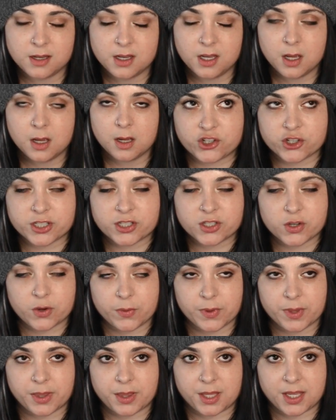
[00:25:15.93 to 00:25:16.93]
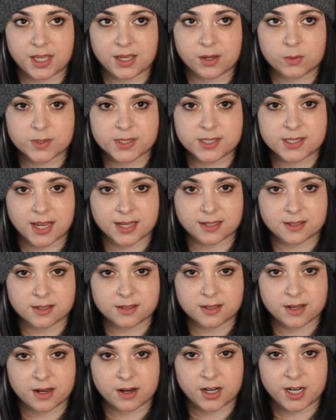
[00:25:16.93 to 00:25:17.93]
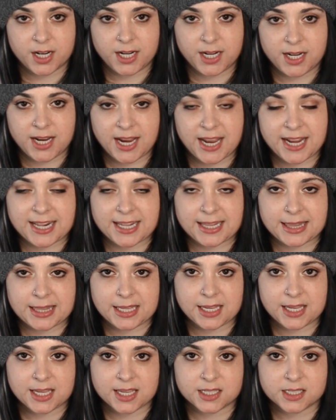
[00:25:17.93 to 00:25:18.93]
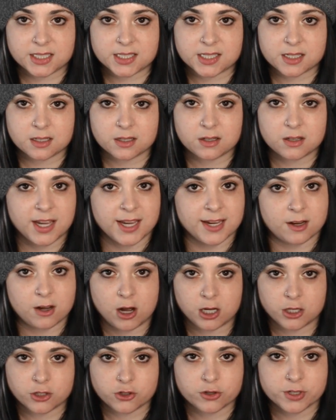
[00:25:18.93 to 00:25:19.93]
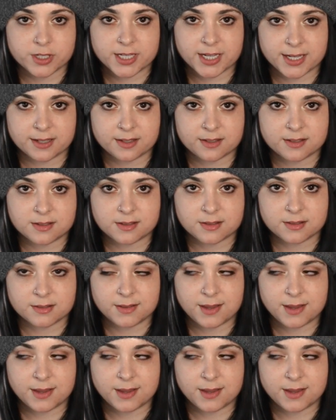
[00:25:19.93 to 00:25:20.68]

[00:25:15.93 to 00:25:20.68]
I just don't think it was necessary, and I think it contradicts.